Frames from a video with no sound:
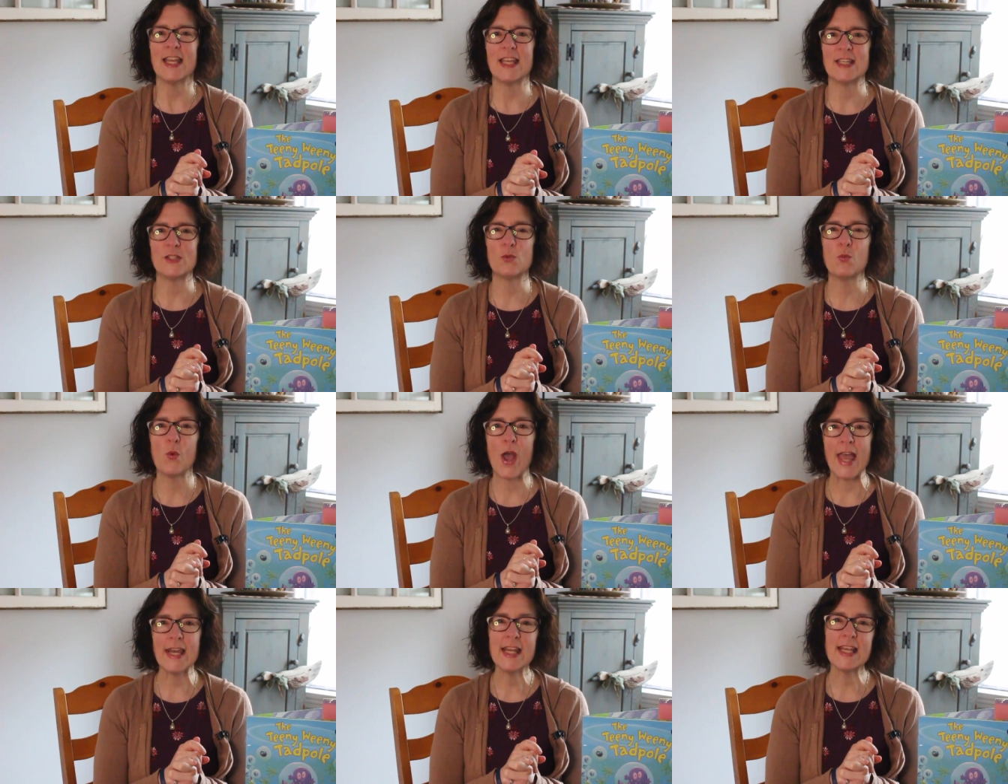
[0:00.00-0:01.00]
is
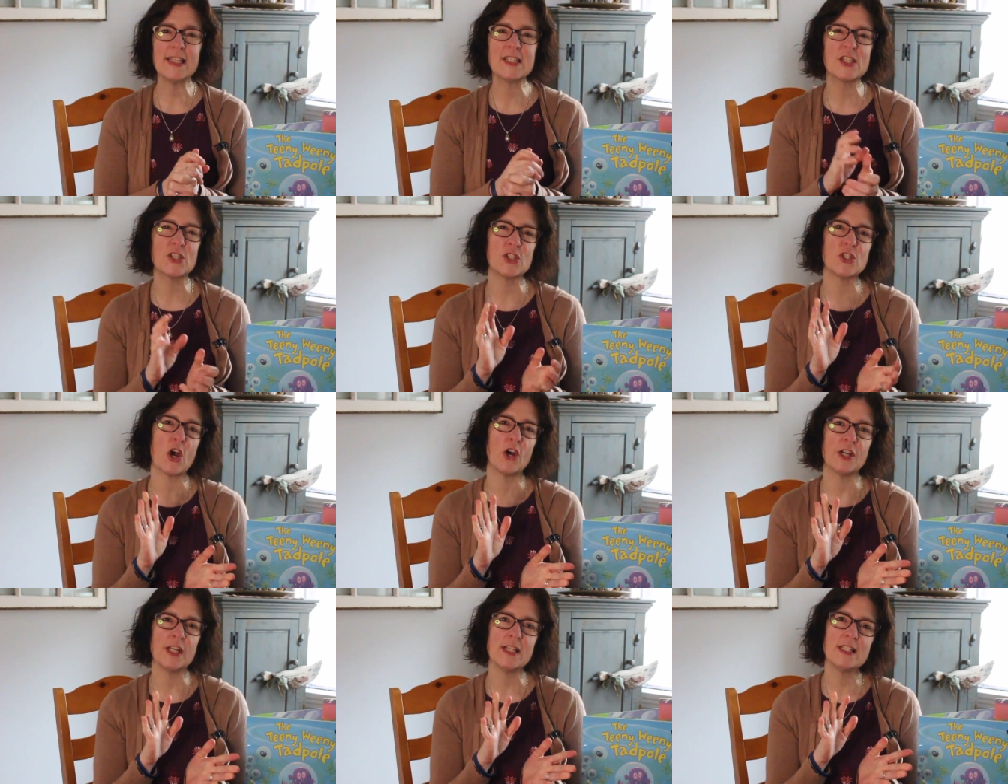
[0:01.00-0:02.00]
when it's
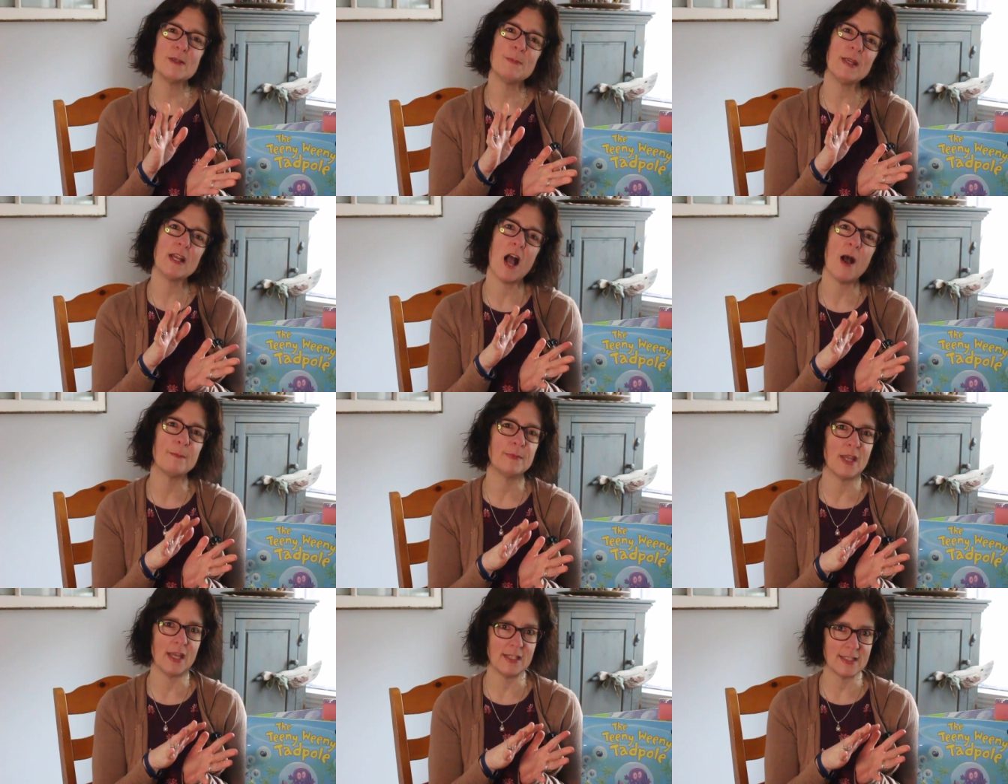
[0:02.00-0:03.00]
starting to
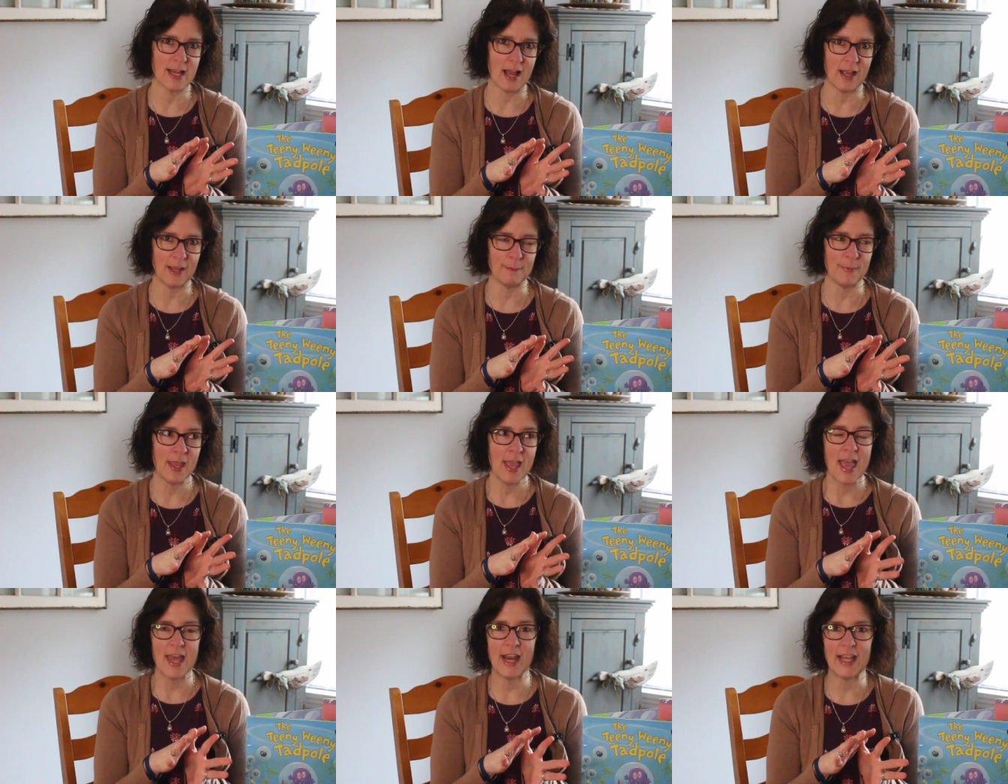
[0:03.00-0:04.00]
become nighttime
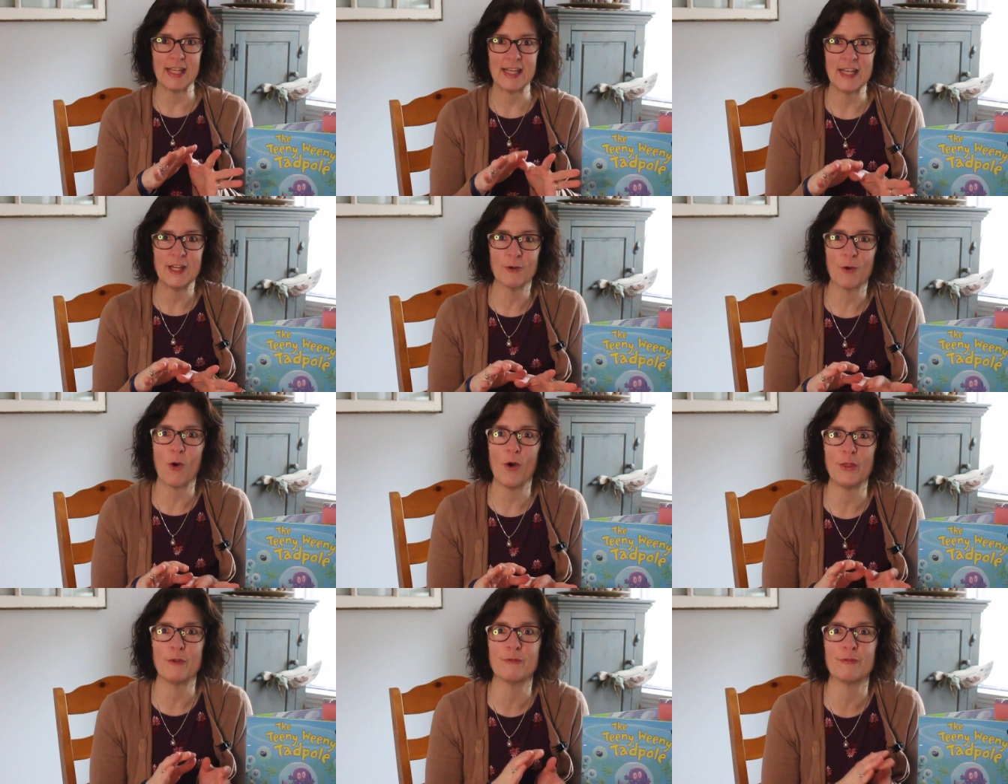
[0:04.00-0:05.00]
and I can hear
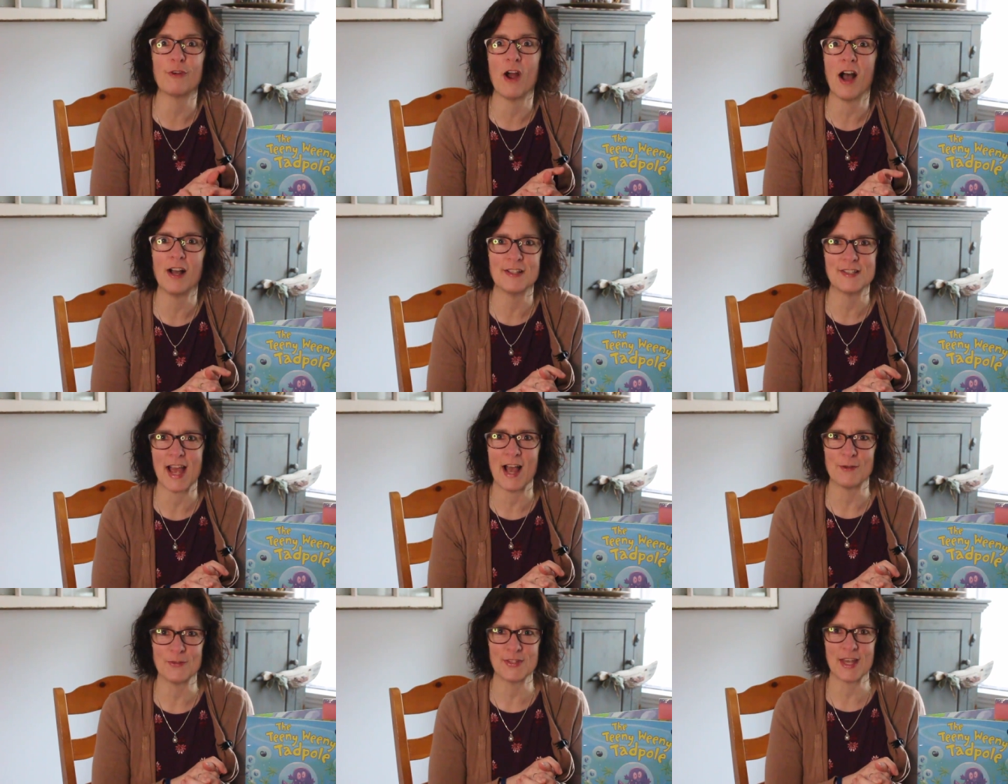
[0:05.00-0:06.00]
all the frogs
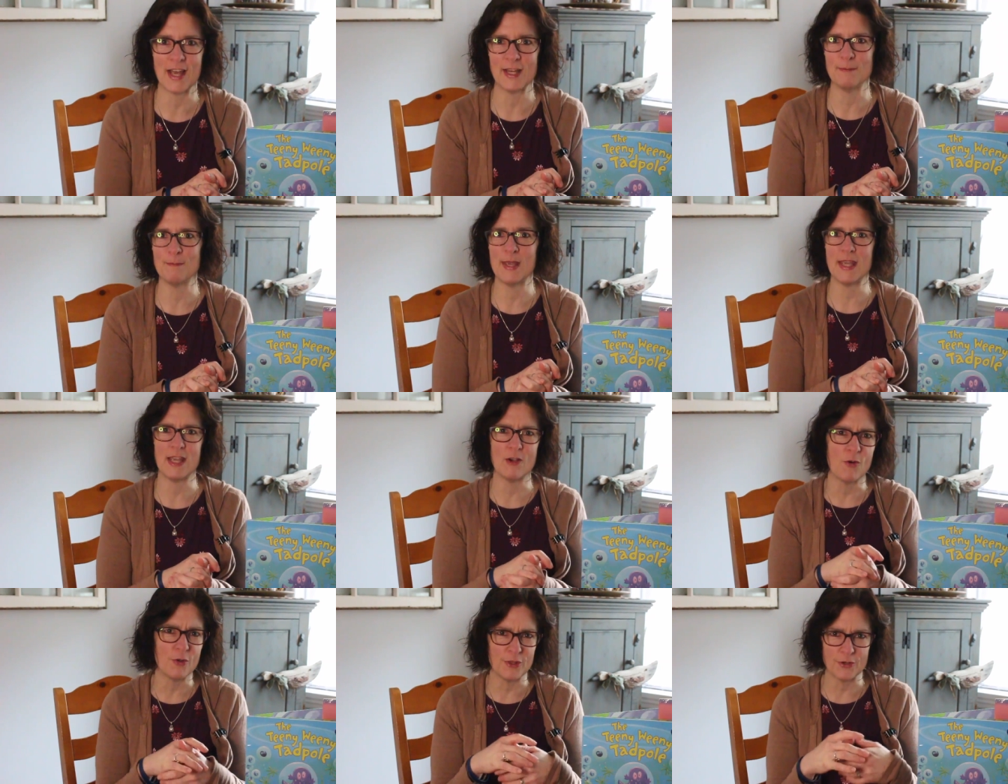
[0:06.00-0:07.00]
outside making
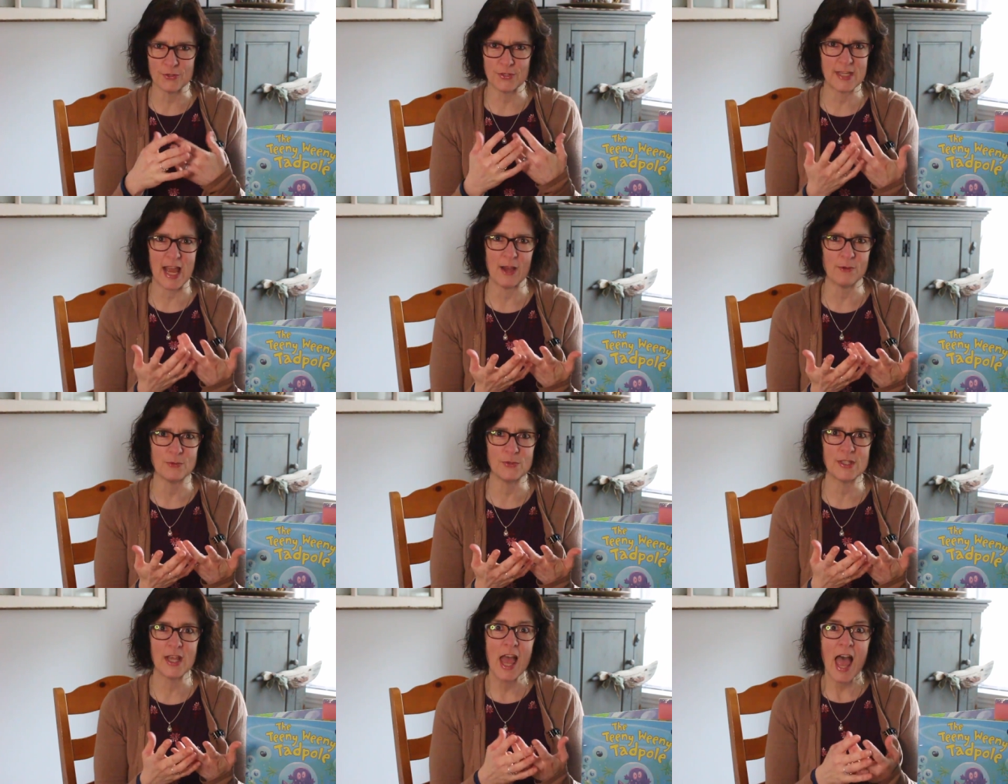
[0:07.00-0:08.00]
all their
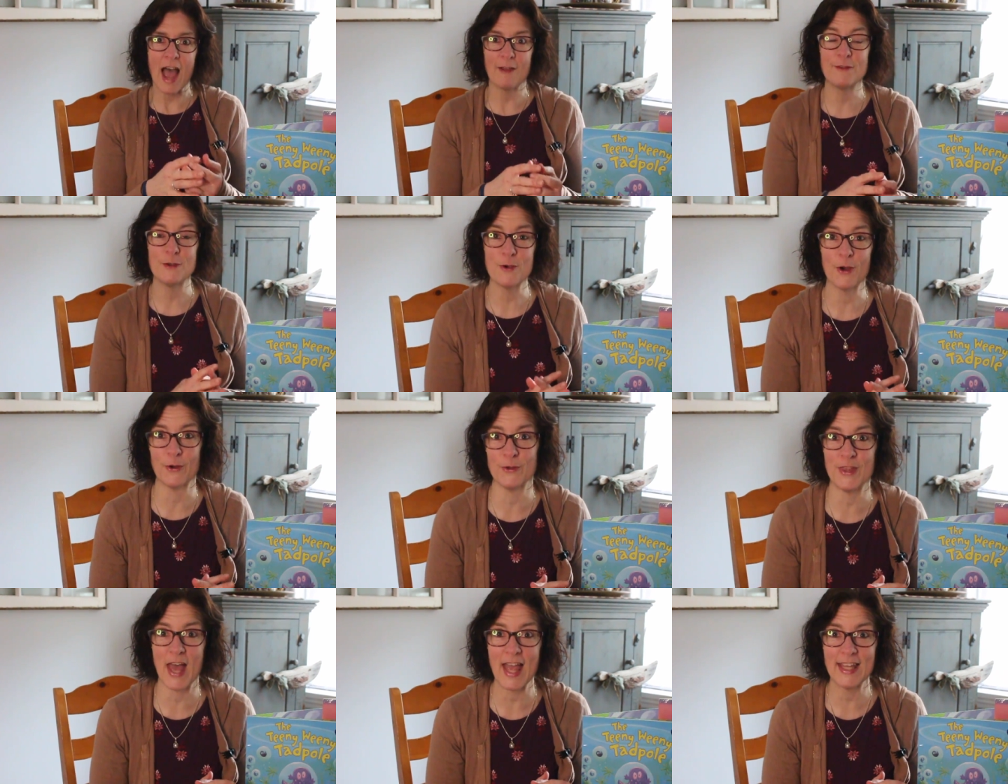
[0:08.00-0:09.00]
sounds. Have you
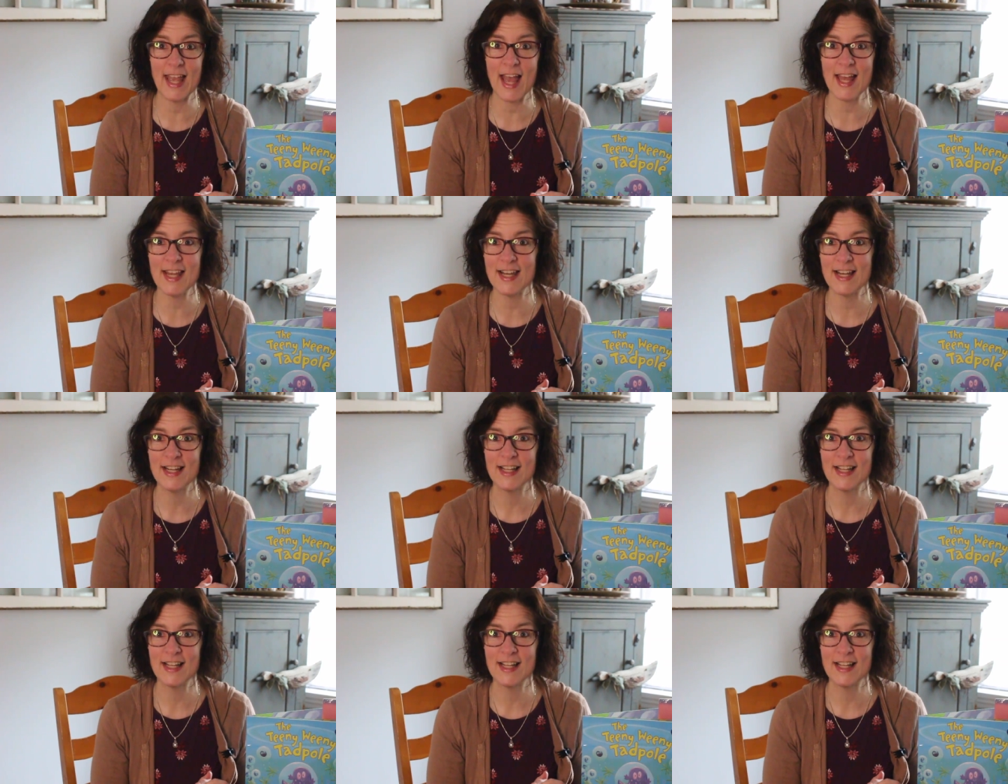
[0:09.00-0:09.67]
heard that yet?